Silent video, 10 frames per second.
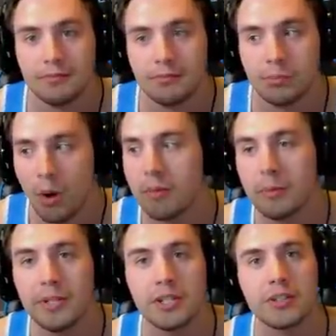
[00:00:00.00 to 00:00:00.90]

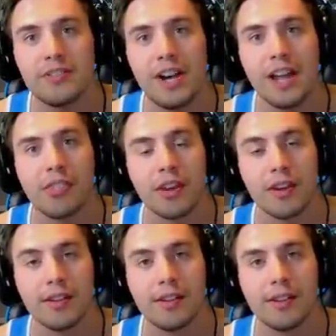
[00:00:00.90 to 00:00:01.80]
Probably just Leviathan.
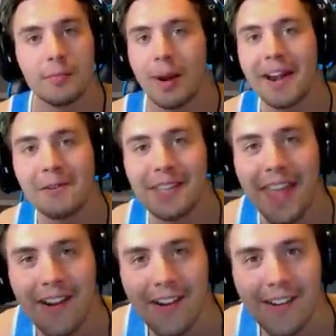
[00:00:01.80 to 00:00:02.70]
But I don't
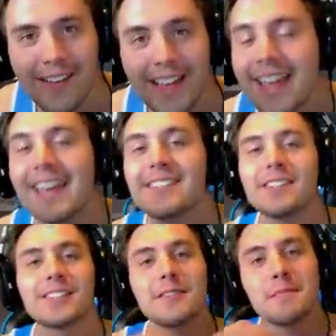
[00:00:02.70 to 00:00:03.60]
care. It
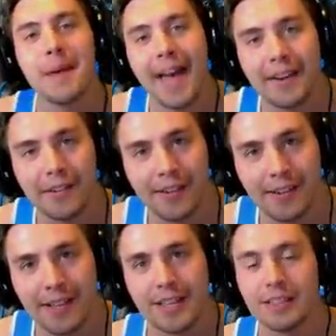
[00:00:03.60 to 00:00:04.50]
doesn't matter.
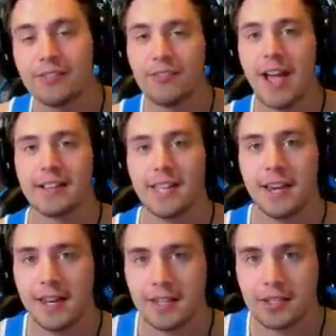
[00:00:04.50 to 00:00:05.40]
The fact that
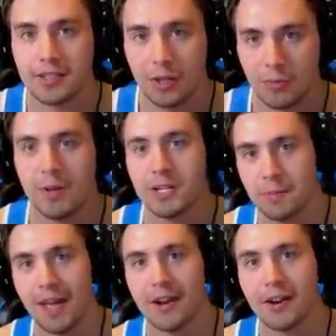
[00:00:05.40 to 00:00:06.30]
it is so much
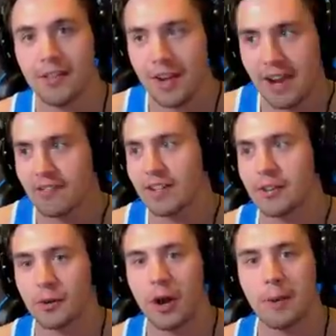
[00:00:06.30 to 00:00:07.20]
better than every
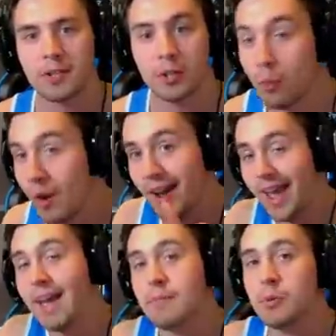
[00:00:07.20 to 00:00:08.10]
other option when I
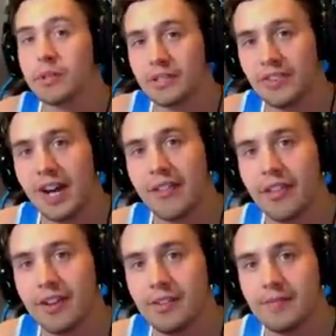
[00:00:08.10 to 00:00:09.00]
am doing
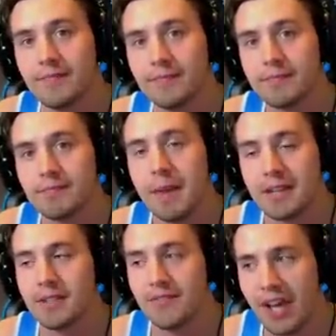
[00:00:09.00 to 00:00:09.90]
Leviathan
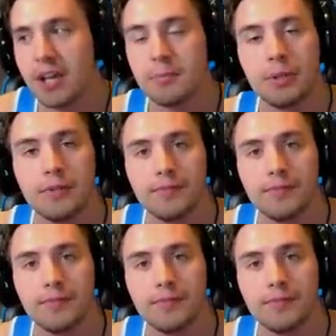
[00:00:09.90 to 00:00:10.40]
makes it valuable.